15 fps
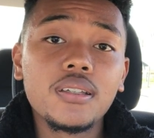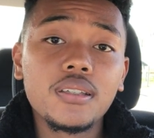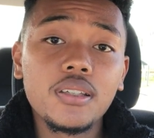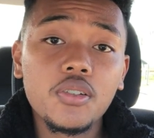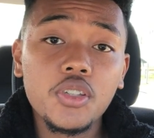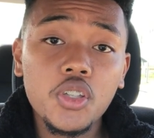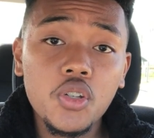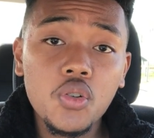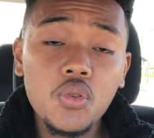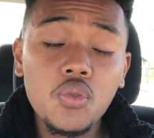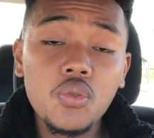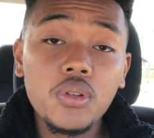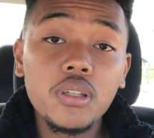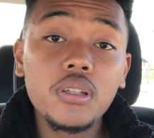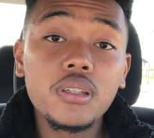So
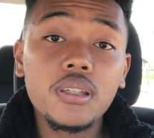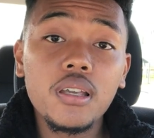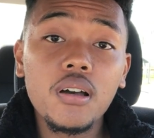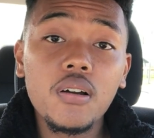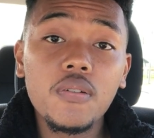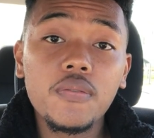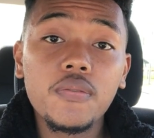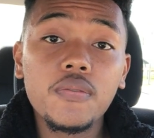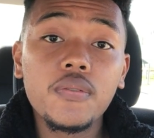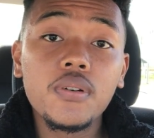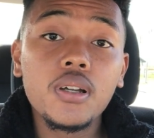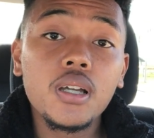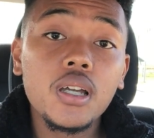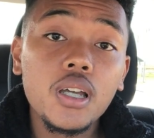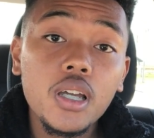you yourself
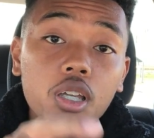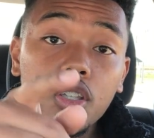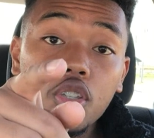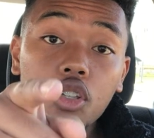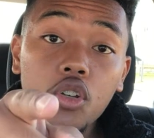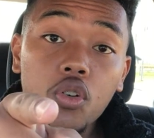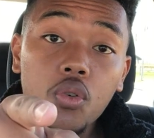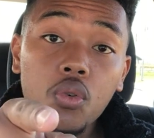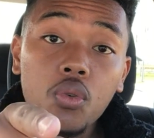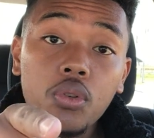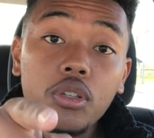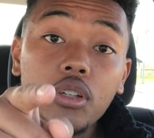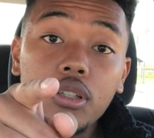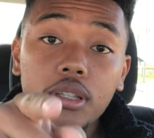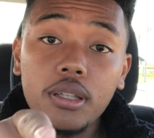
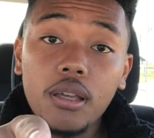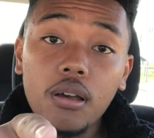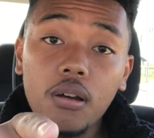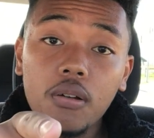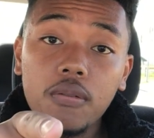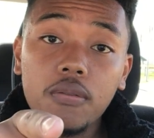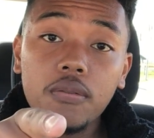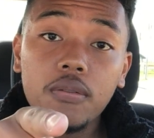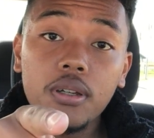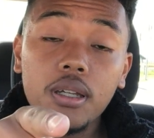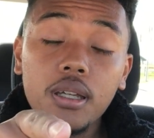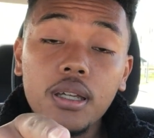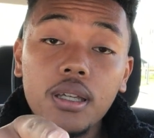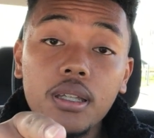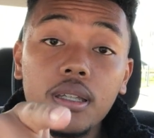
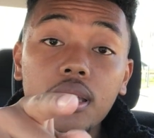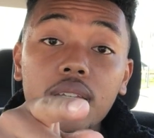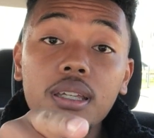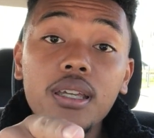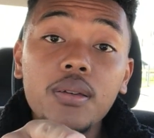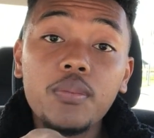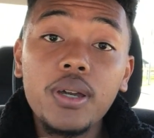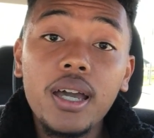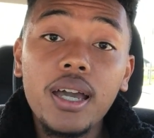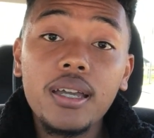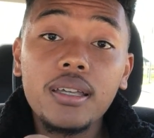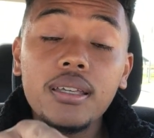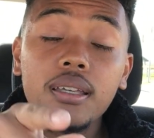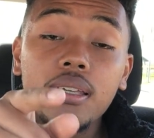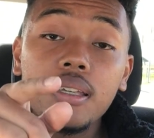need to get
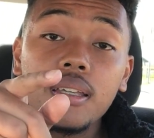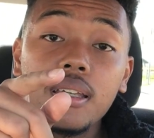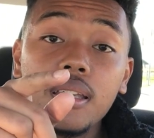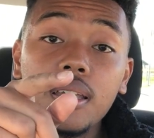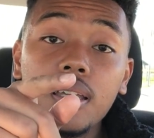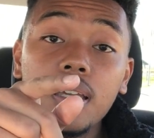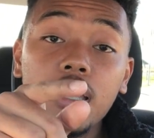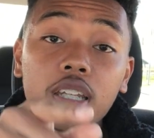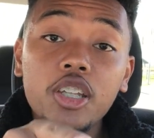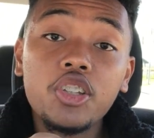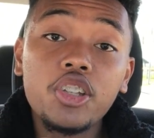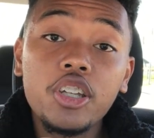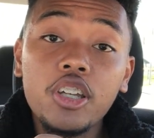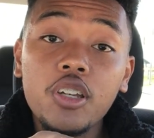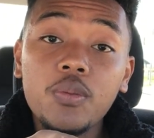back in the
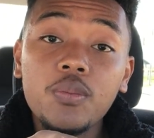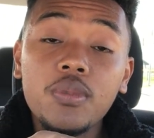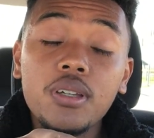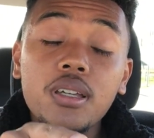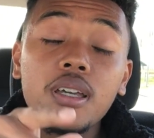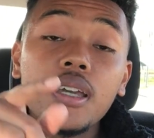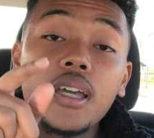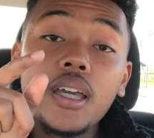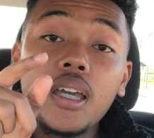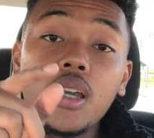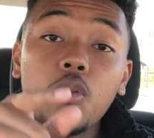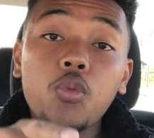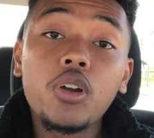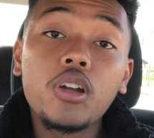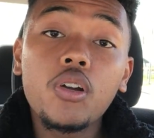gym
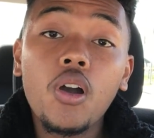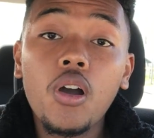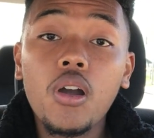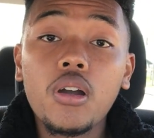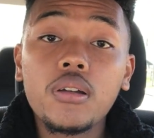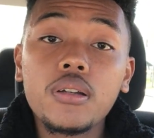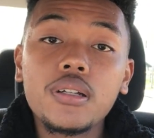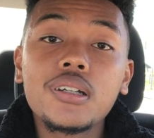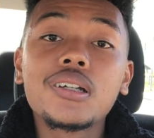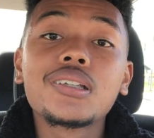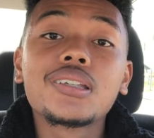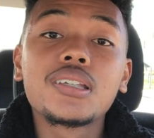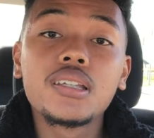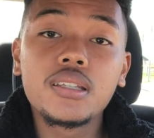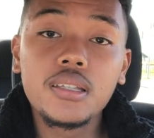and work hard
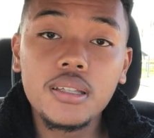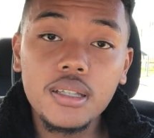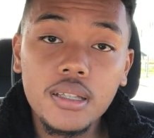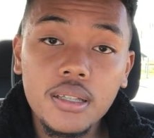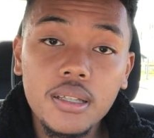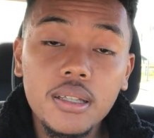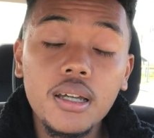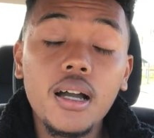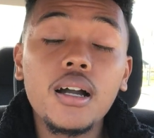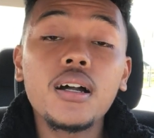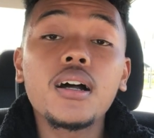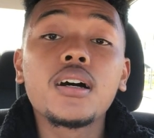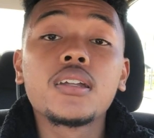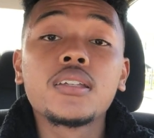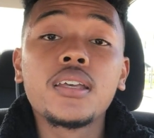consistently
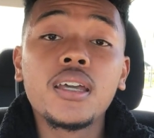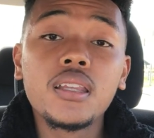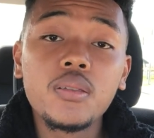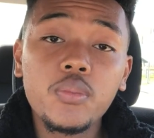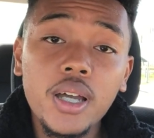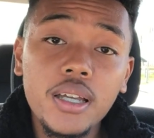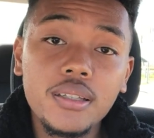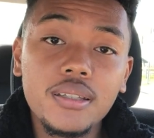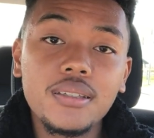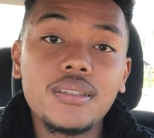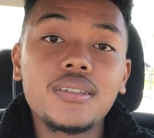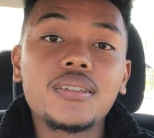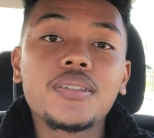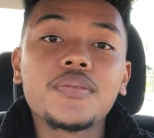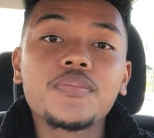on a daily
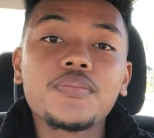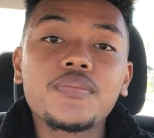basis.